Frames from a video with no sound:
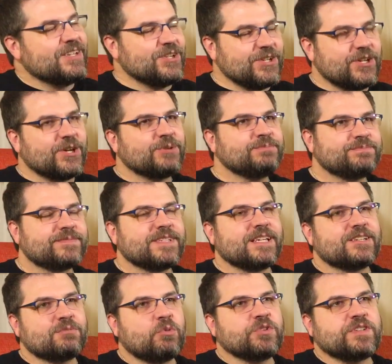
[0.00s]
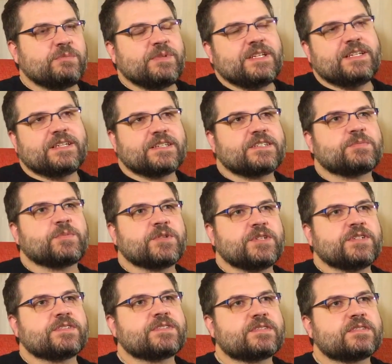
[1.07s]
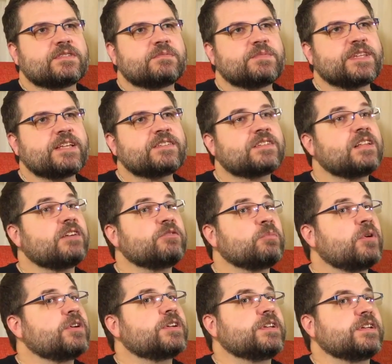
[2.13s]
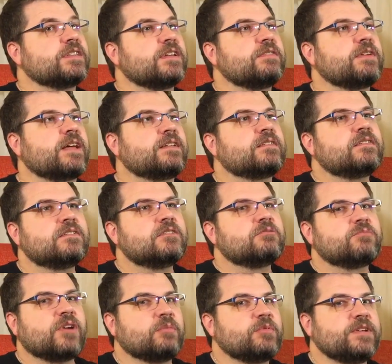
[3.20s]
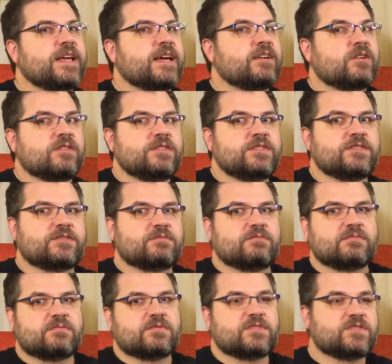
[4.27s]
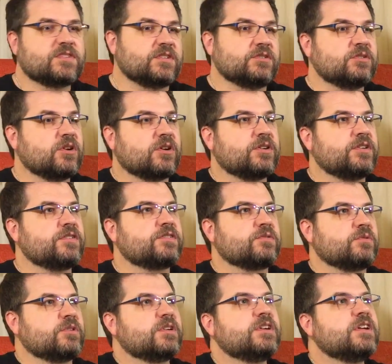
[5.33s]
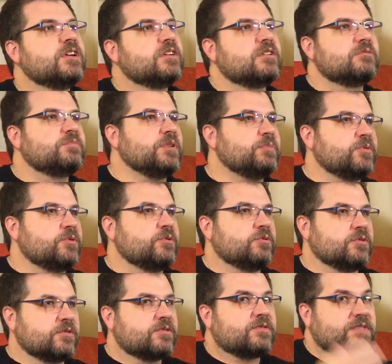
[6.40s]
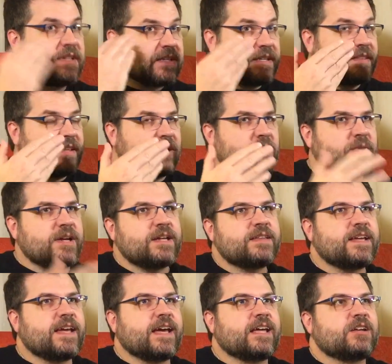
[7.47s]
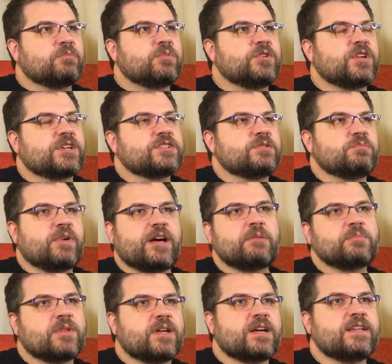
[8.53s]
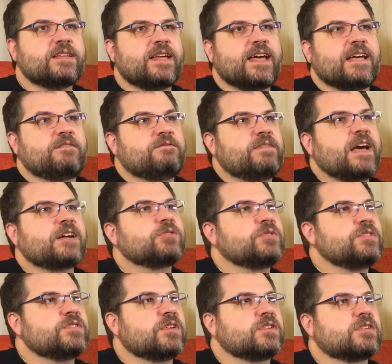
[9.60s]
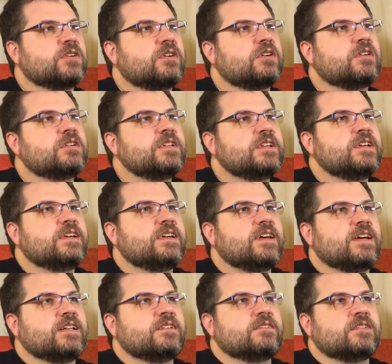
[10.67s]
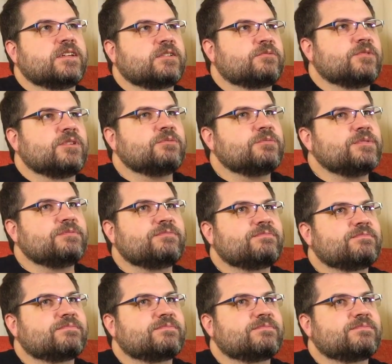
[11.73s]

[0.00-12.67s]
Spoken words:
There you go. Yeah, the multimedia experience. But that's clever marketing. They probably had all these skilled artists or people who were thinking that way. They had a production pipeline. They had factories on call, and they're like, well, we